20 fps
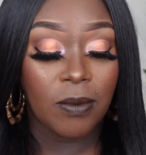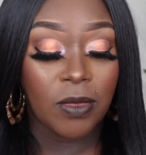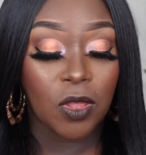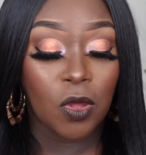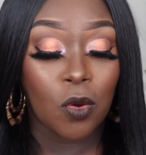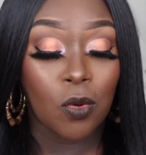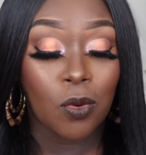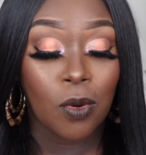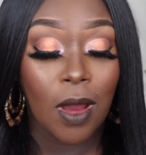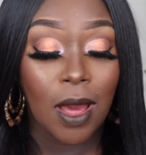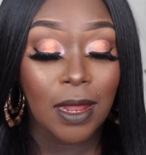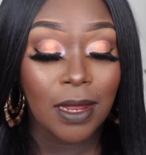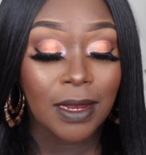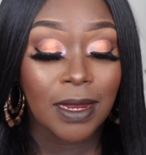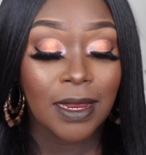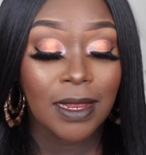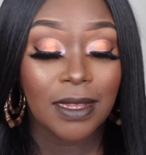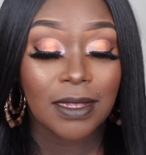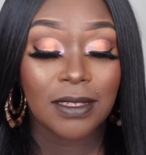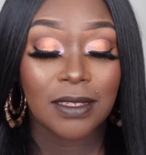the
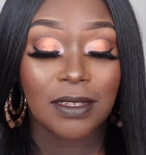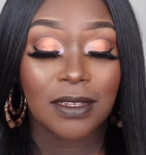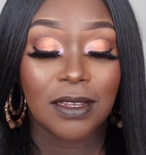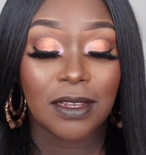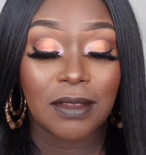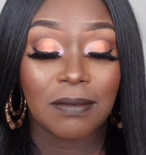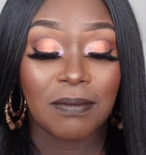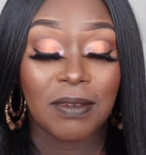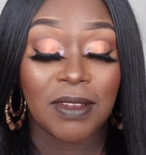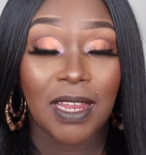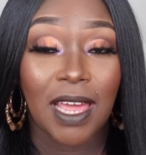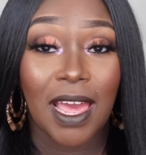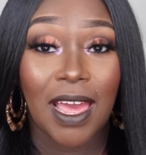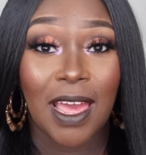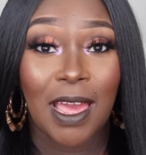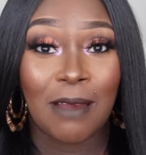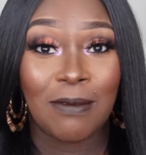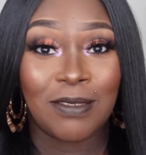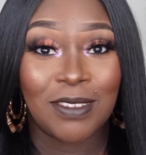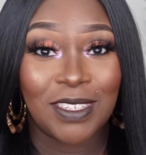quality is good, but I
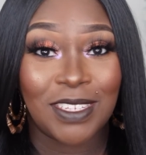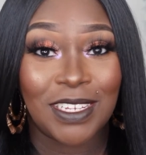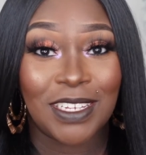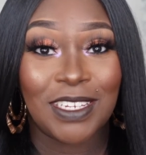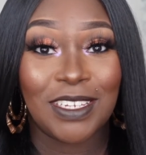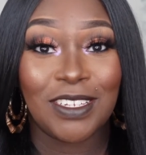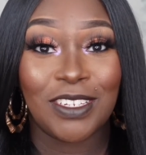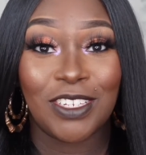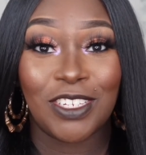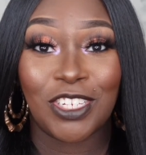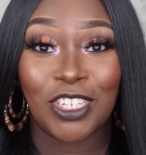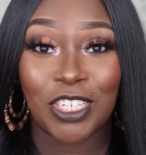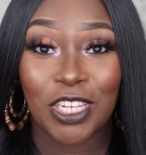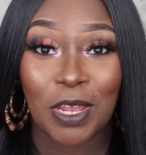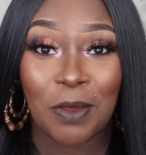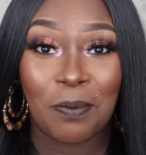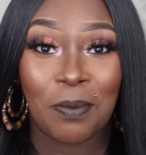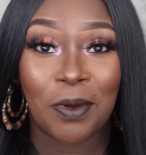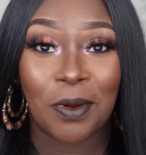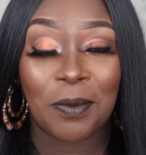have seen
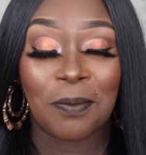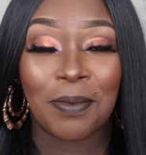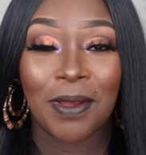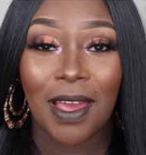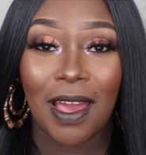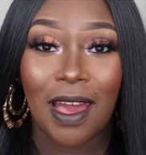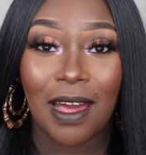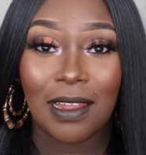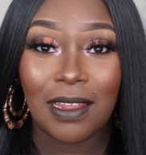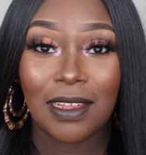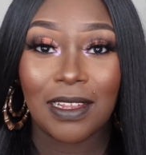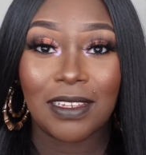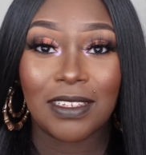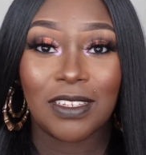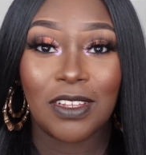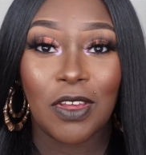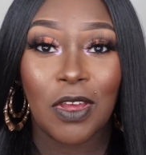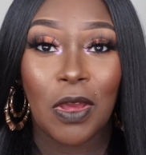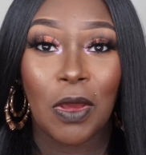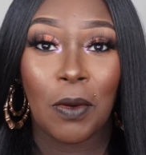cheaper
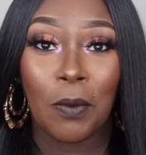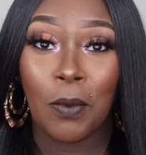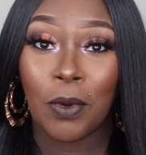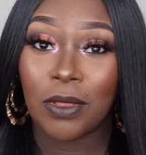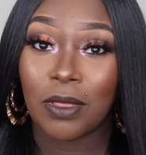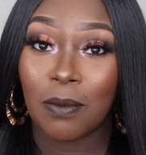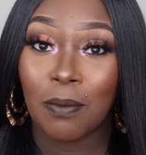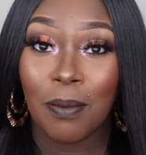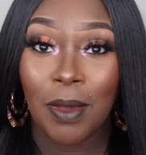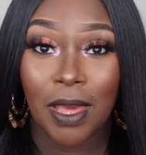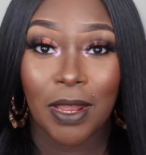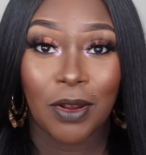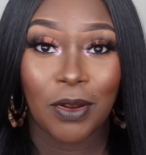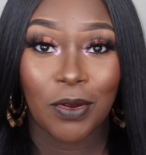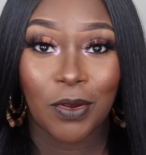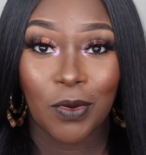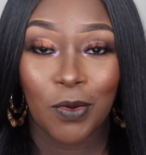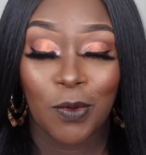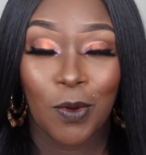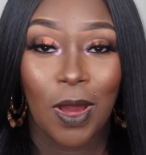palettes with
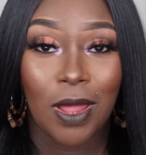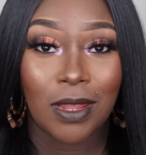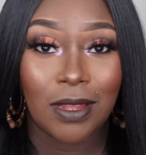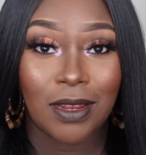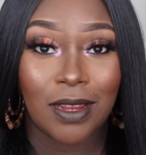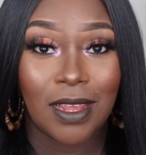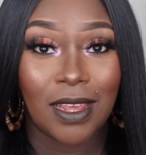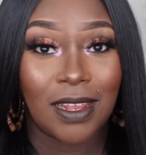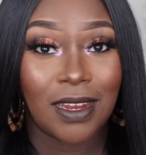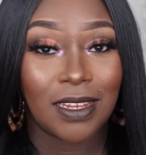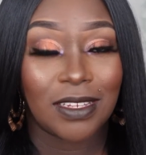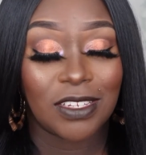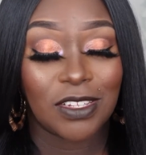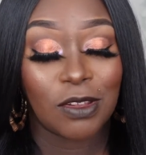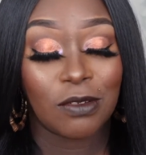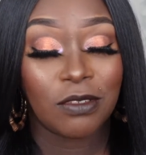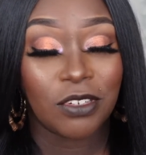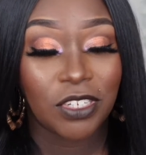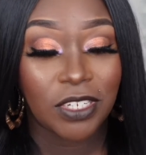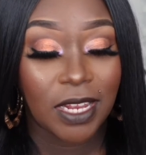better quality, and it's
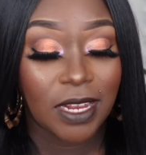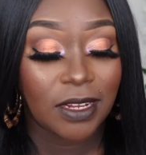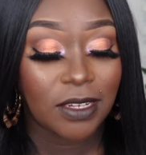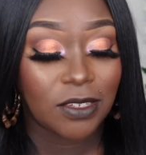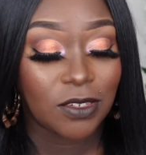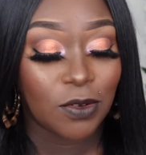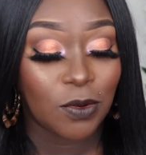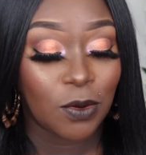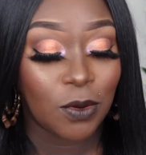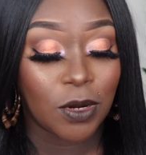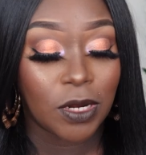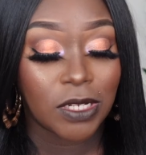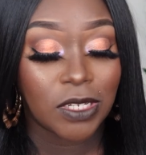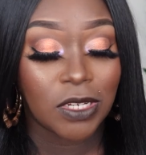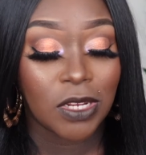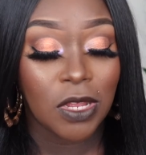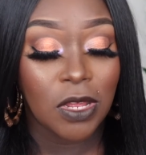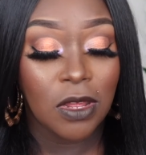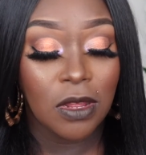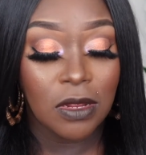no shade
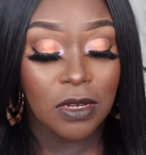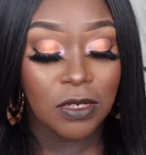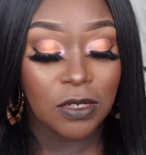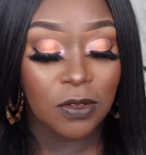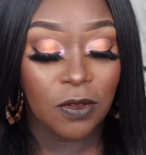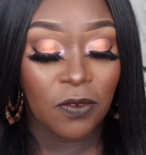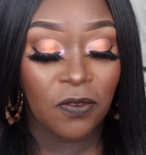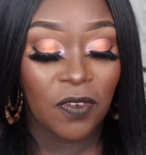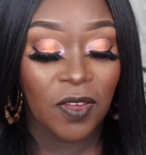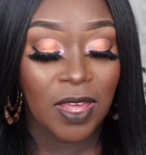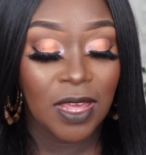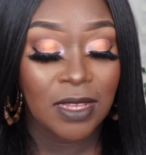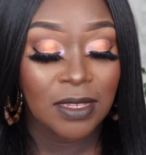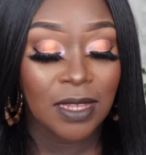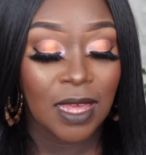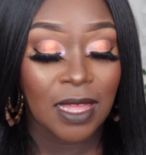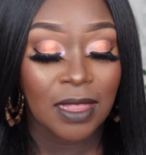towards Too Faced.